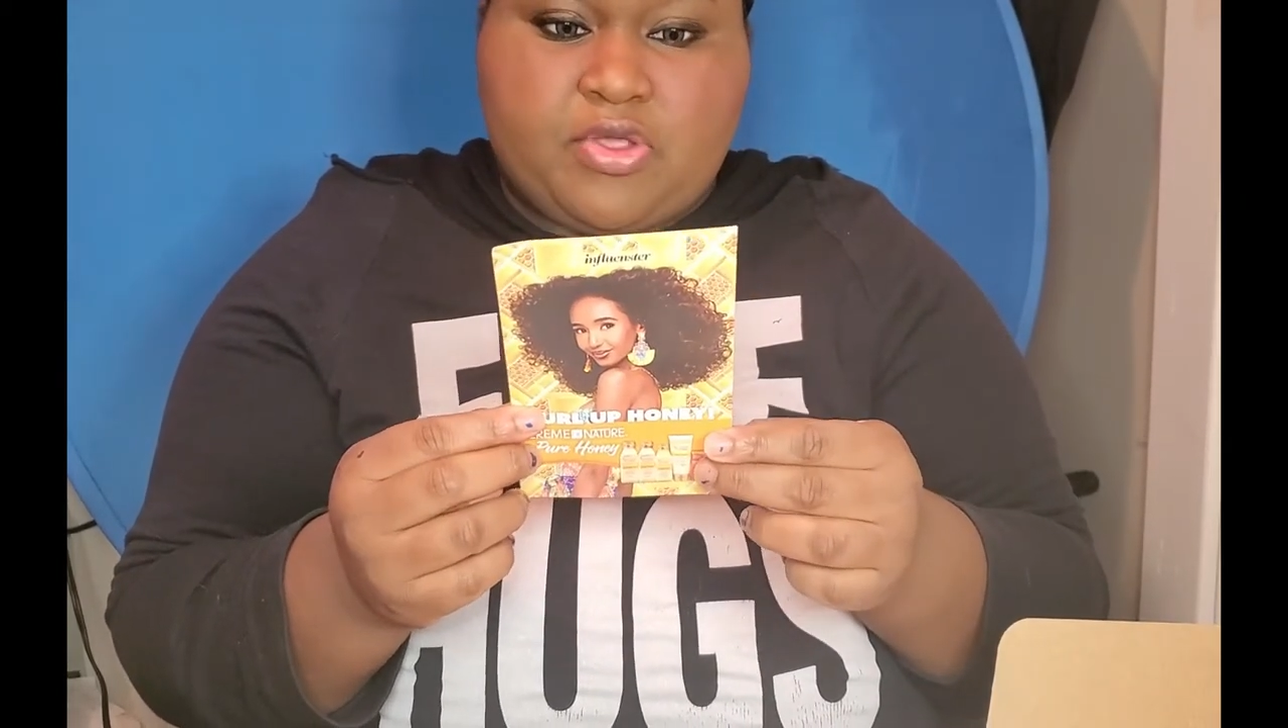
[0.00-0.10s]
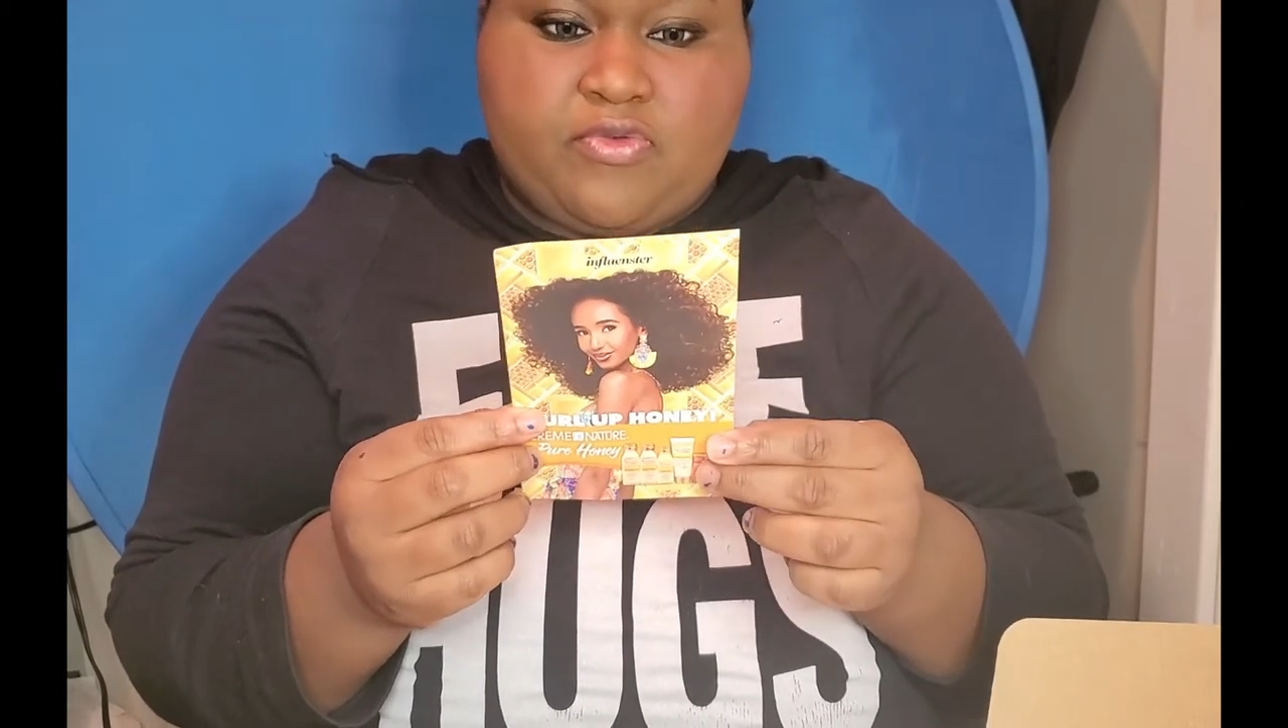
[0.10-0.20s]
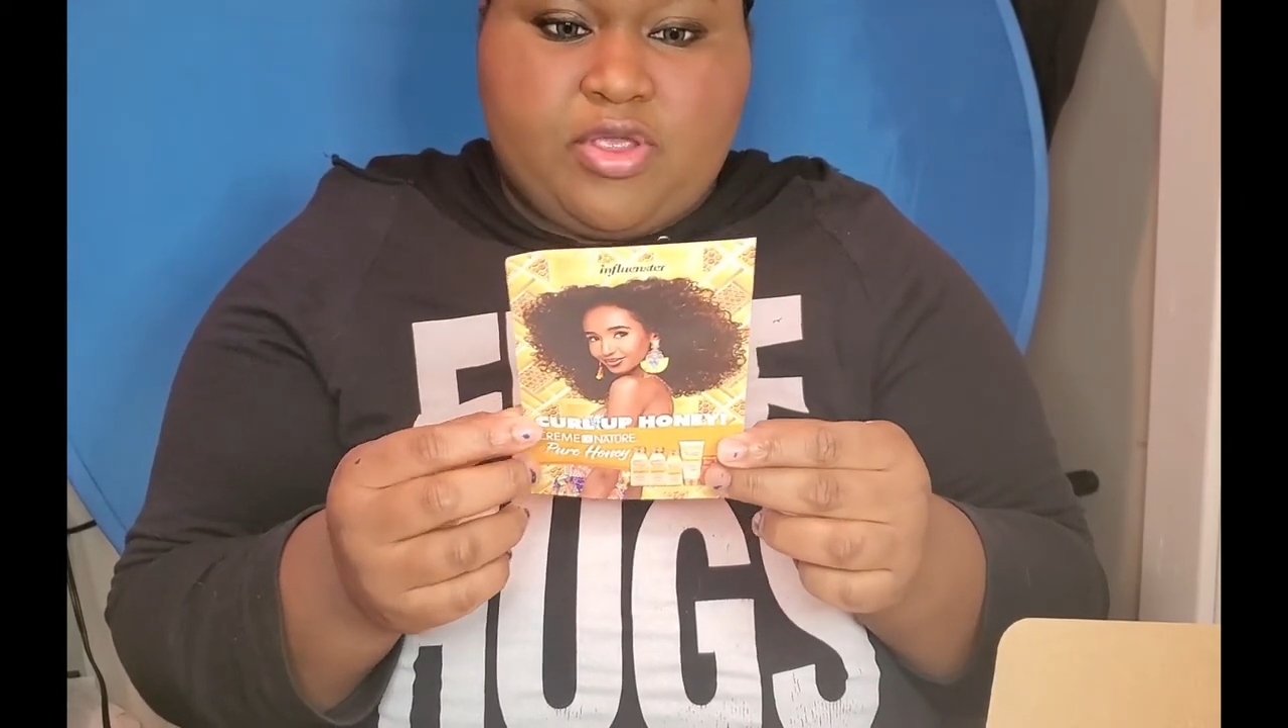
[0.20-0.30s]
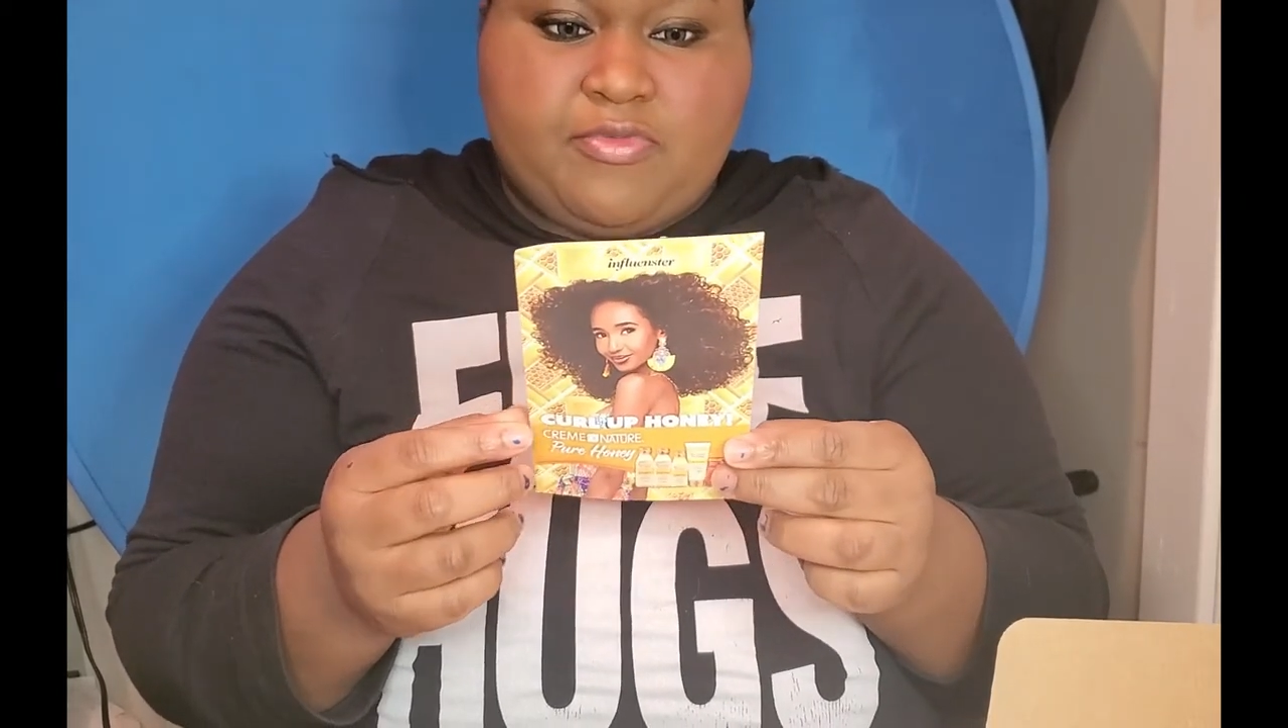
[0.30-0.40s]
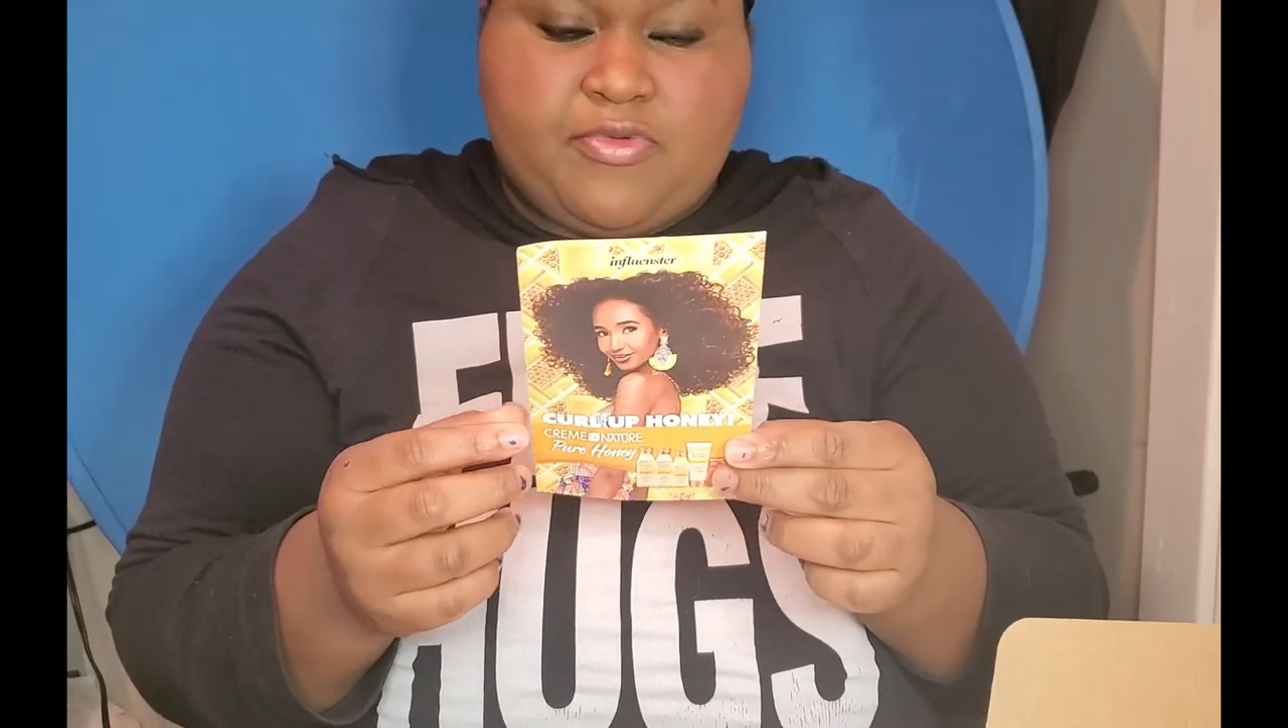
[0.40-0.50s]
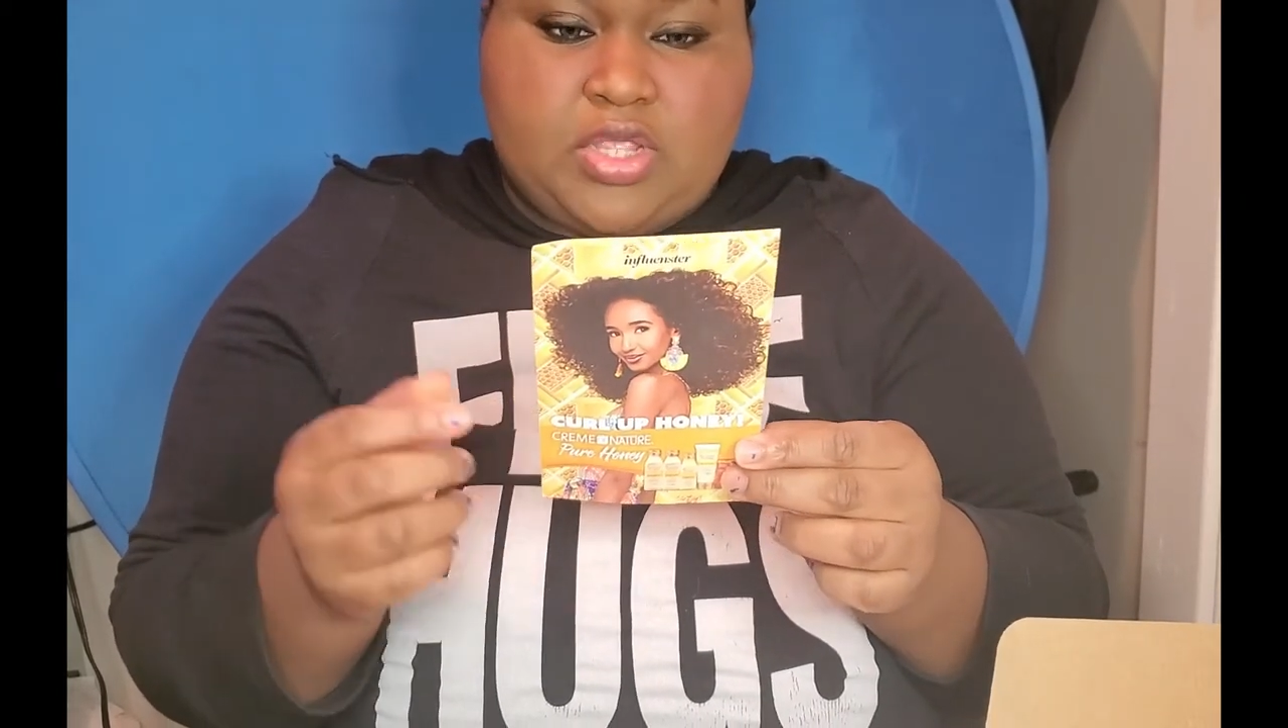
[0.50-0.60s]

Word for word: Cream of